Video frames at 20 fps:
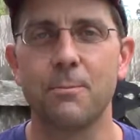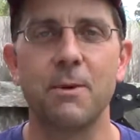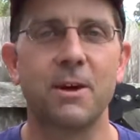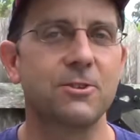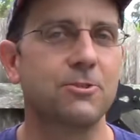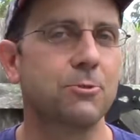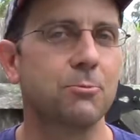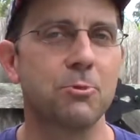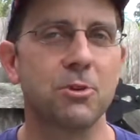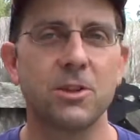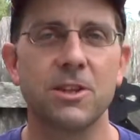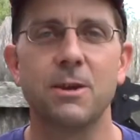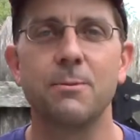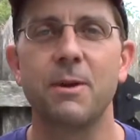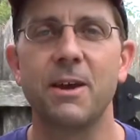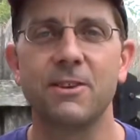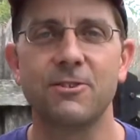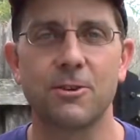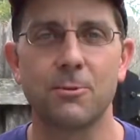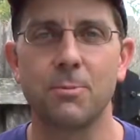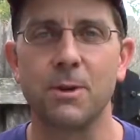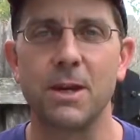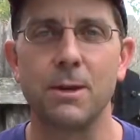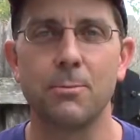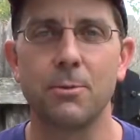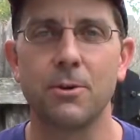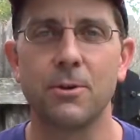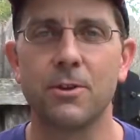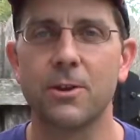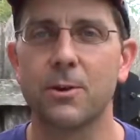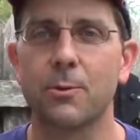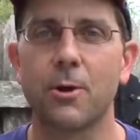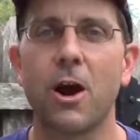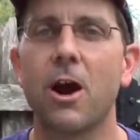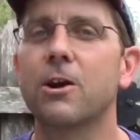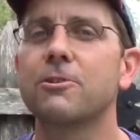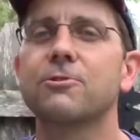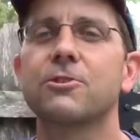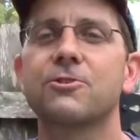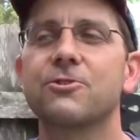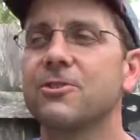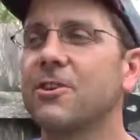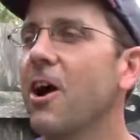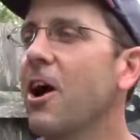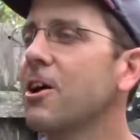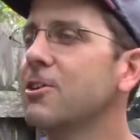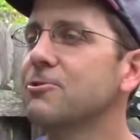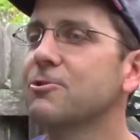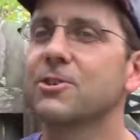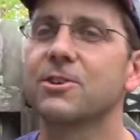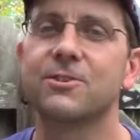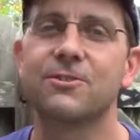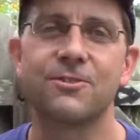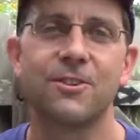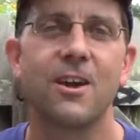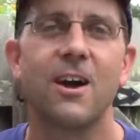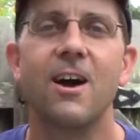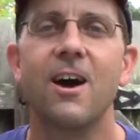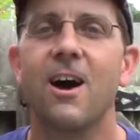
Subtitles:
Met some really amazing people. There were hundreds and hundreds